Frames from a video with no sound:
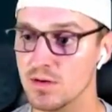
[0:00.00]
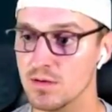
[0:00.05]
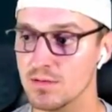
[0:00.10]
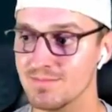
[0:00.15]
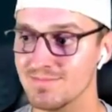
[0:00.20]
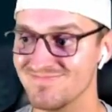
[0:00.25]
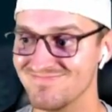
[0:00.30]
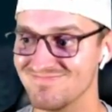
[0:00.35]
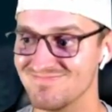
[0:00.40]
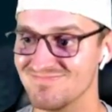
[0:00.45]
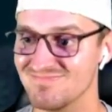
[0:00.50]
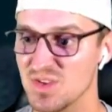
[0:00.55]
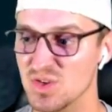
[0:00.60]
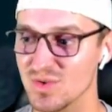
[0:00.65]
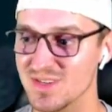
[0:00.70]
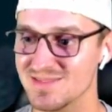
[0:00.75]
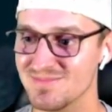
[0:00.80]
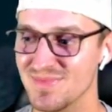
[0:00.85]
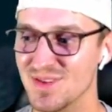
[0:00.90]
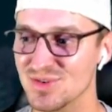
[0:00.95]
A Zen Headbutt
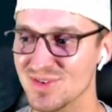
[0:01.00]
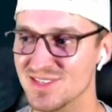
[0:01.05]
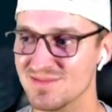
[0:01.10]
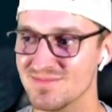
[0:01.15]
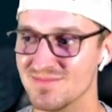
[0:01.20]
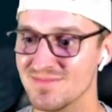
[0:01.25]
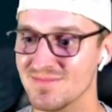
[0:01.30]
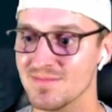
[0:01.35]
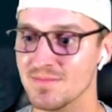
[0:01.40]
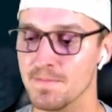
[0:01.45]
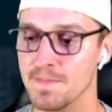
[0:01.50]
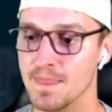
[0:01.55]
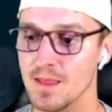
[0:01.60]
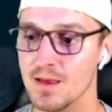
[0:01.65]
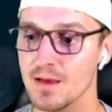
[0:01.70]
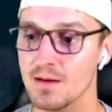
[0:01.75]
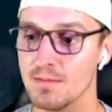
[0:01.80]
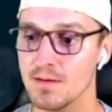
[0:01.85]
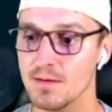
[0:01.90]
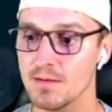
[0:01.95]
from Psyduck does
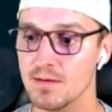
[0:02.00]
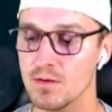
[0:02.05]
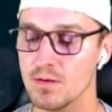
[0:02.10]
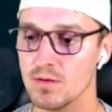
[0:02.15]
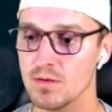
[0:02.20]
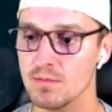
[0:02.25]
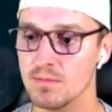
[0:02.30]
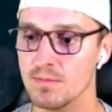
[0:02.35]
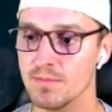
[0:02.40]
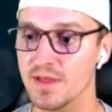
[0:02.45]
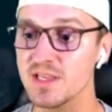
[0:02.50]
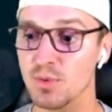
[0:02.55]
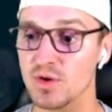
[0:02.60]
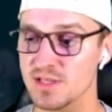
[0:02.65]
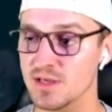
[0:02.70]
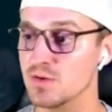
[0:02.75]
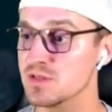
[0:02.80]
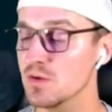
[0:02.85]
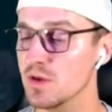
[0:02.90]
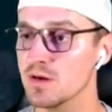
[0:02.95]
almost nothing,
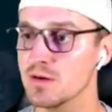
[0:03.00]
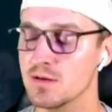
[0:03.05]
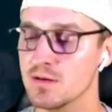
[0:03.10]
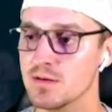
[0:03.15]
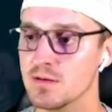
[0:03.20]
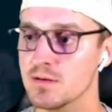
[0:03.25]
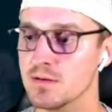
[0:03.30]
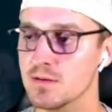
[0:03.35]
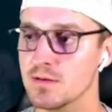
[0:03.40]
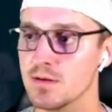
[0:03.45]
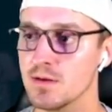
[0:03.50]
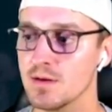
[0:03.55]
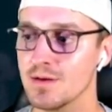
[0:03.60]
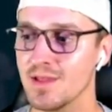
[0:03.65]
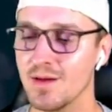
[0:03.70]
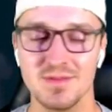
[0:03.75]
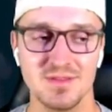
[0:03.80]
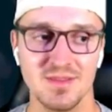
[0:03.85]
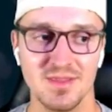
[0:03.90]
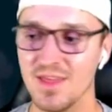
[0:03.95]
and another Meteor
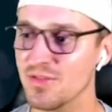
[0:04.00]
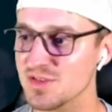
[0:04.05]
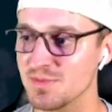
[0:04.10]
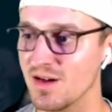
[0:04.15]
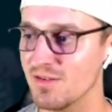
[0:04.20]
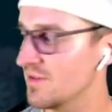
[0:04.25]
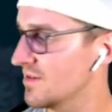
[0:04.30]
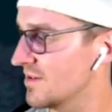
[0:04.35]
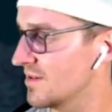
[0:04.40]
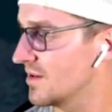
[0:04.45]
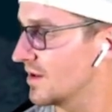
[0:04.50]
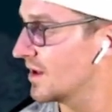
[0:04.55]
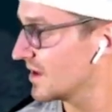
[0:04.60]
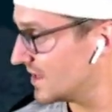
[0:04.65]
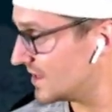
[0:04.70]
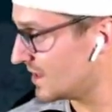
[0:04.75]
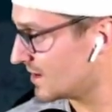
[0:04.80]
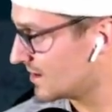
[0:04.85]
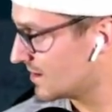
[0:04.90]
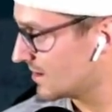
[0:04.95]
Mash takes it out.
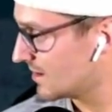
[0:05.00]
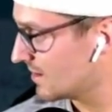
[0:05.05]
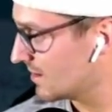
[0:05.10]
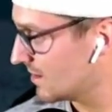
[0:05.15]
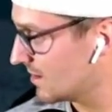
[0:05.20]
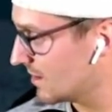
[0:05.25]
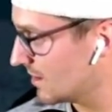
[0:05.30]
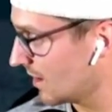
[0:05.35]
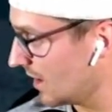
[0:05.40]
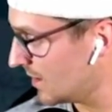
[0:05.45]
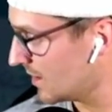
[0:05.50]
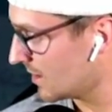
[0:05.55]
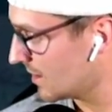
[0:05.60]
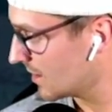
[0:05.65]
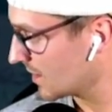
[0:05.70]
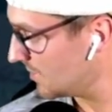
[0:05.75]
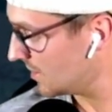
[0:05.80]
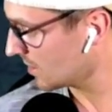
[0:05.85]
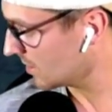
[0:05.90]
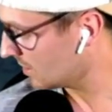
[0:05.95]

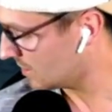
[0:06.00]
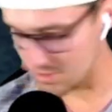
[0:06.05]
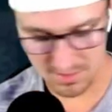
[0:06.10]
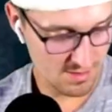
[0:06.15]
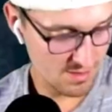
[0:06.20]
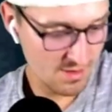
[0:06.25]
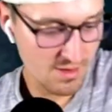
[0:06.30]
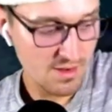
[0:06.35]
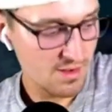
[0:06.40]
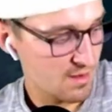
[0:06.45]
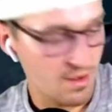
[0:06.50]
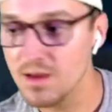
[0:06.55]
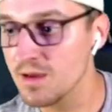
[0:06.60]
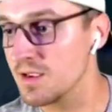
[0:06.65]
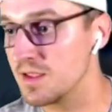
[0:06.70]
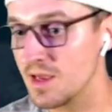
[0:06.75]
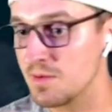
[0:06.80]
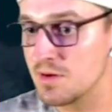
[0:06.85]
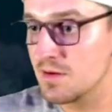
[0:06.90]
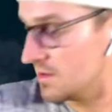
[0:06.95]
So out comes
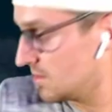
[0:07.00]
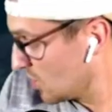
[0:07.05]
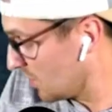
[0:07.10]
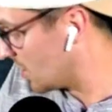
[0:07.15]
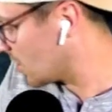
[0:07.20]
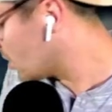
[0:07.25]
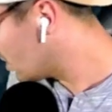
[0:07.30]
Roggenrola.